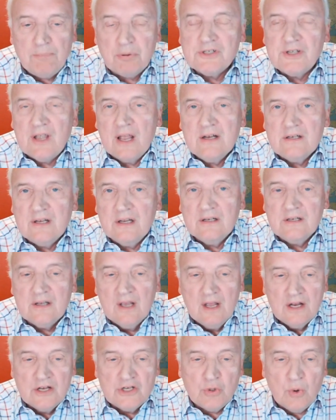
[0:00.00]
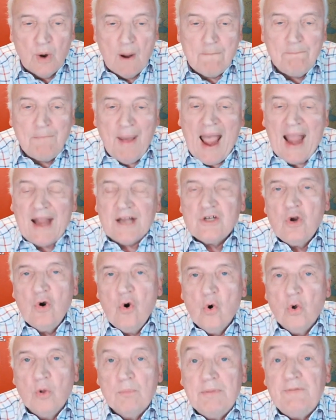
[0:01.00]
We presented to a
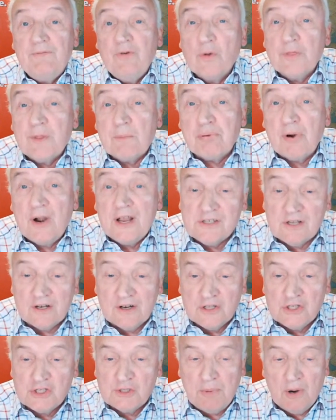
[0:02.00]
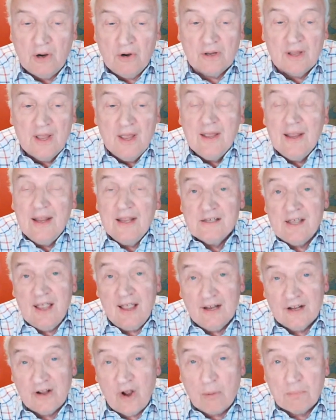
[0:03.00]
packed hall before the president spoke.
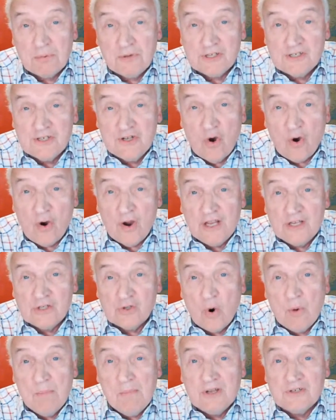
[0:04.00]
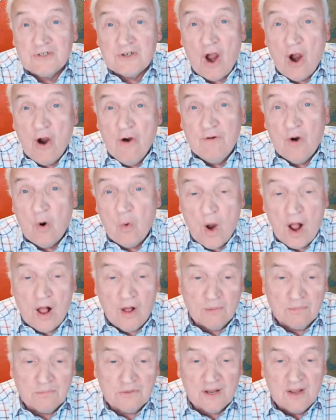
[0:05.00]
His helicopter's noise almost
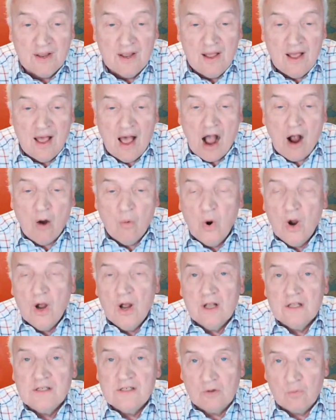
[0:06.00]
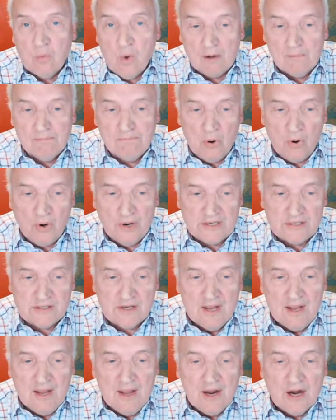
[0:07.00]
overwhelmed our words at one
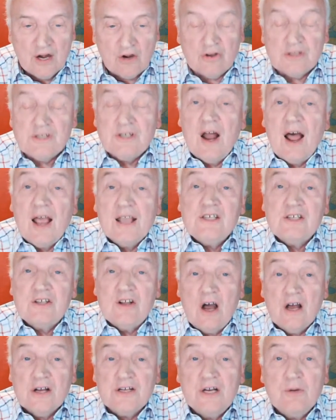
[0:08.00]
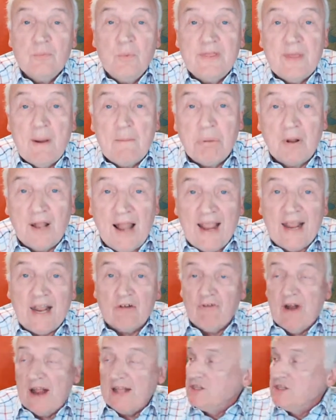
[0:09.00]
point. Chris and I started with a blank